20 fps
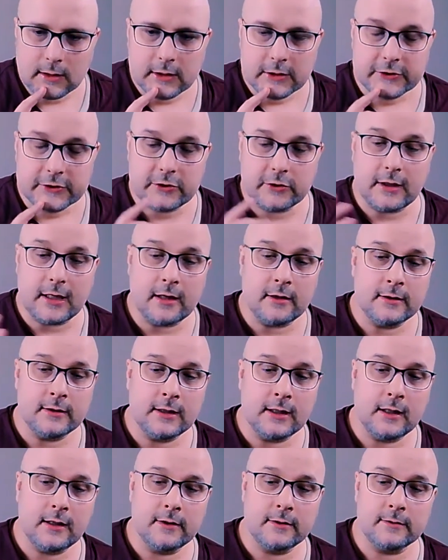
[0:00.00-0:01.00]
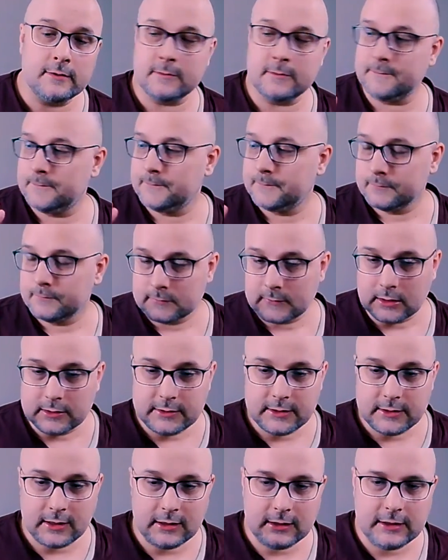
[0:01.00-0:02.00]
So
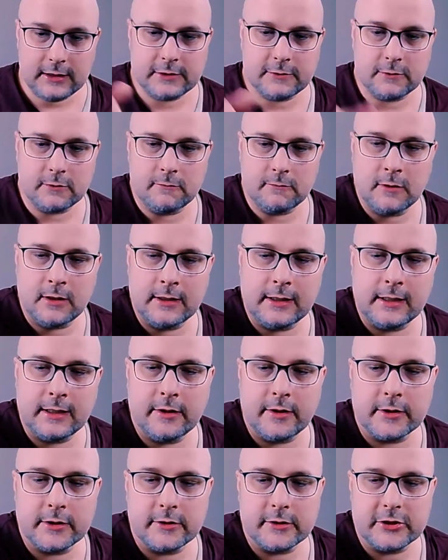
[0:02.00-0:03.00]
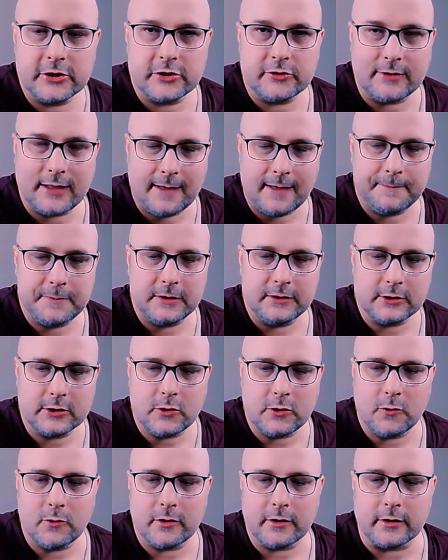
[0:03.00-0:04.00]
Dudley's one character's trapped in the
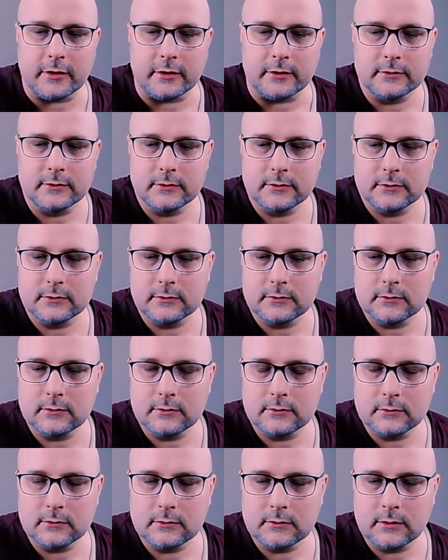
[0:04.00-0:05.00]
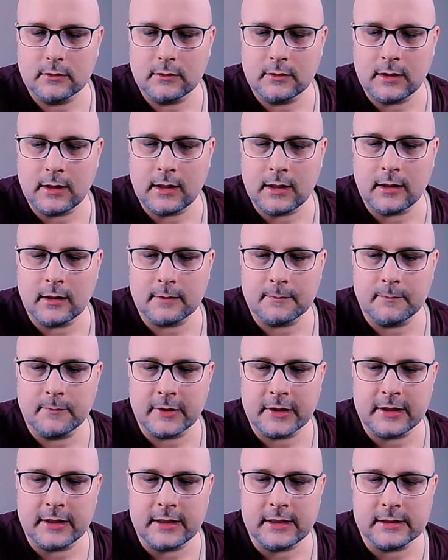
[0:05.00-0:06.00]
corner
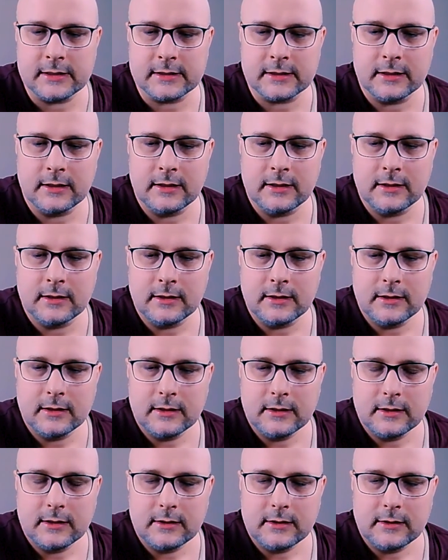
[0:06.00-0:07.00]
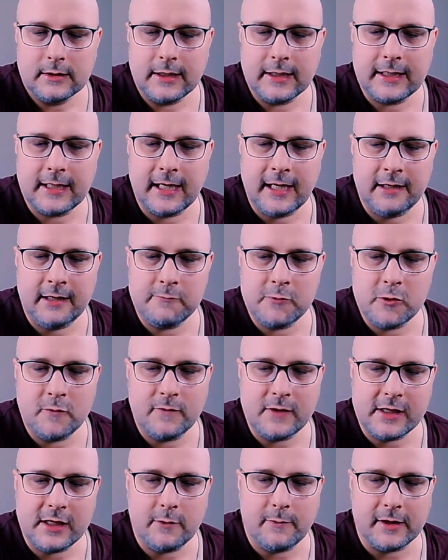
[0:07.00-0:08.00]
because he can't move
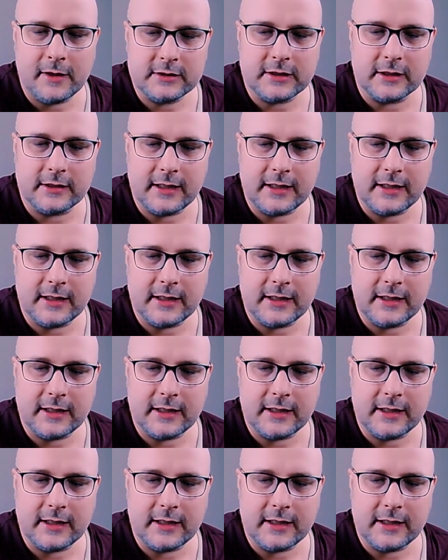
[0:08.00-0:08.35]
anywhere to